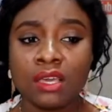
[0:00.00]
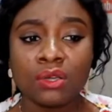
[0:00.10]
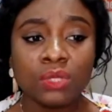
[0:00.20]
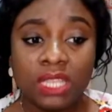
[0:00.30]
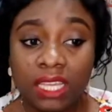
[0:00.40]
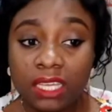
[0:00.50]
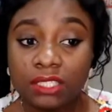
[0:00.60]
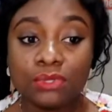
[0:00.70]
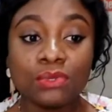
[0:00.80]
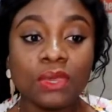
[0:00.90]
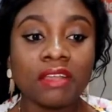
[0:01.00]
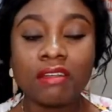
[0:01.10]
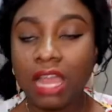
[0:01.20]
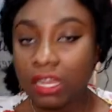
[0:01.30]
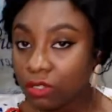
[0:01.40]
could lead to a
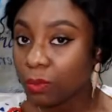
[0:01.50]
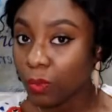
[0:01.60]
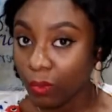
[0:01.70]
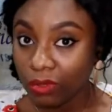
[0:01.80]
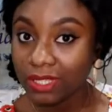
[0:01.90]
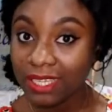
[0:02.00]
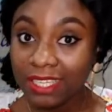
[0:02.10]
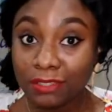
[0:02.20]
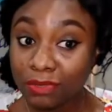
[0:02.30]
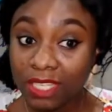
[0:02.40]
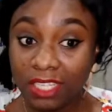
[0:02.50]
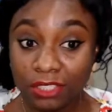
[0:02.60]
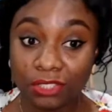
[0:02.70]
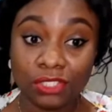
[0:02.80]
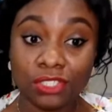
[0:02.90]
cracked up wall in a
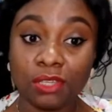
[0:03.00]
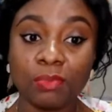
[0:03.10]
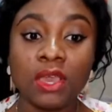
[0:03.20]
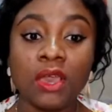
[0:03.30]
relationship.